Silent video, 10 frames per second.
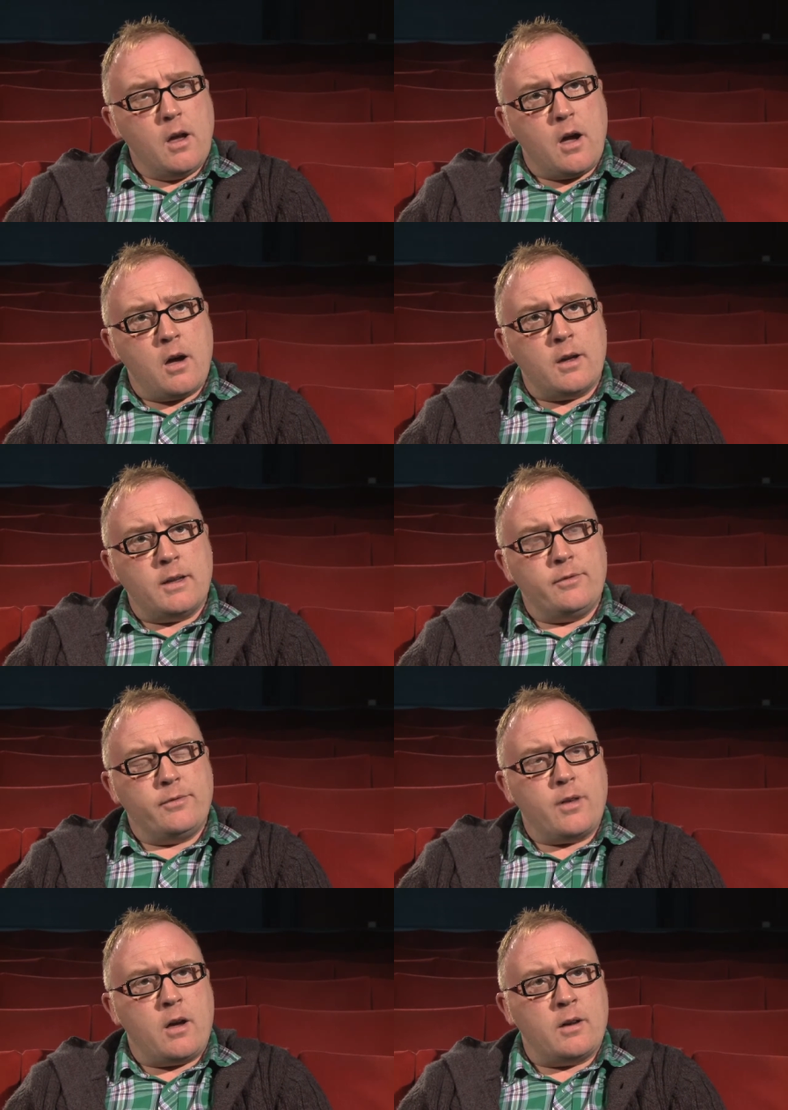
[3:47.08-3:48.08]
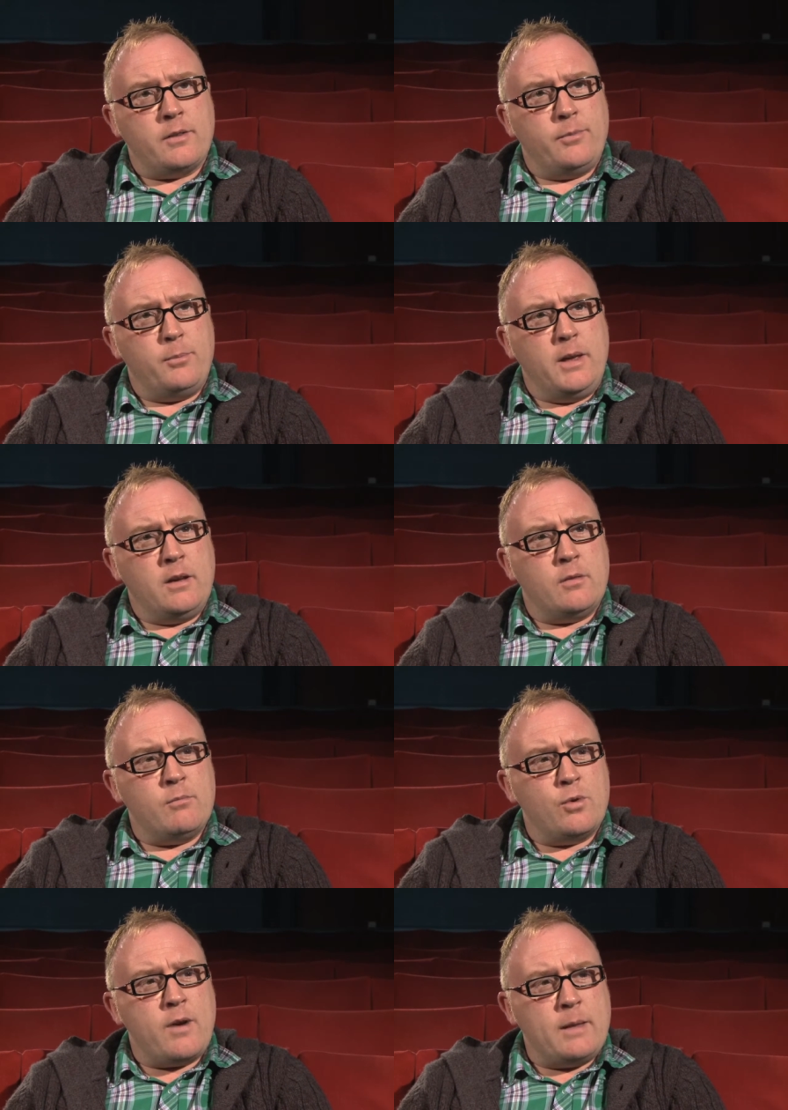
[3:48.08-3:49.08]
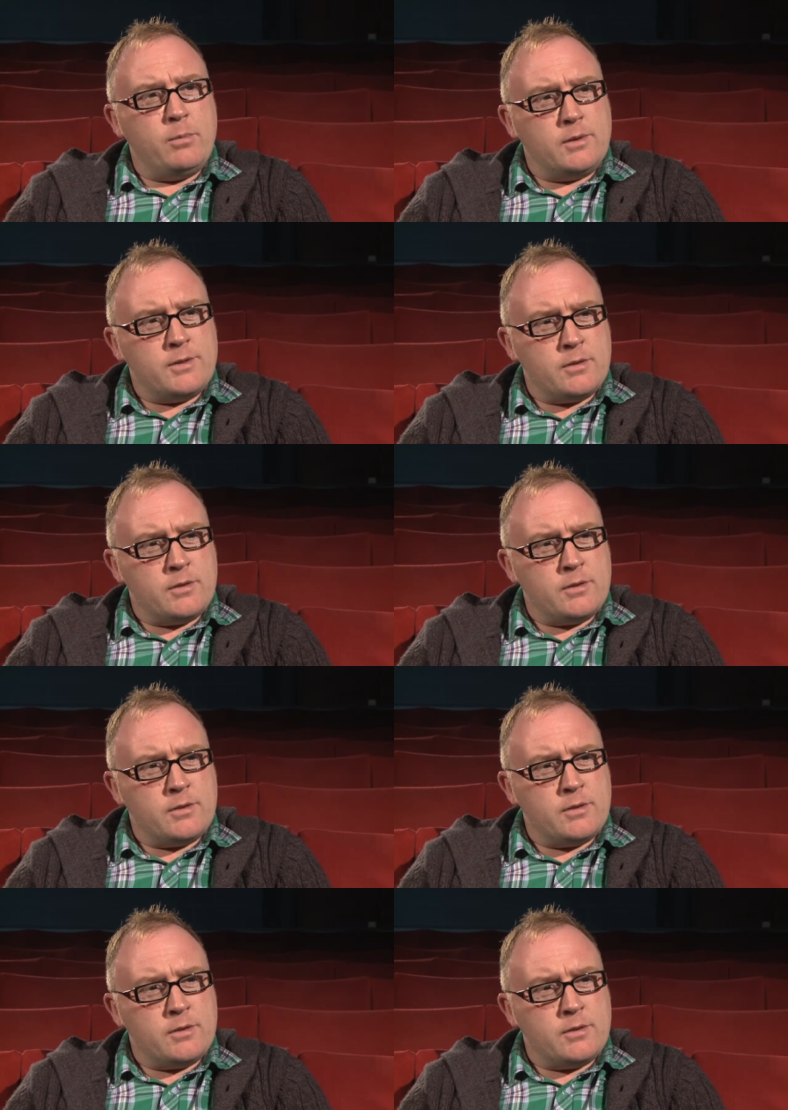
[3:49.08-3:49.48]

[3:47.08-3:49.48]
I've I've become more able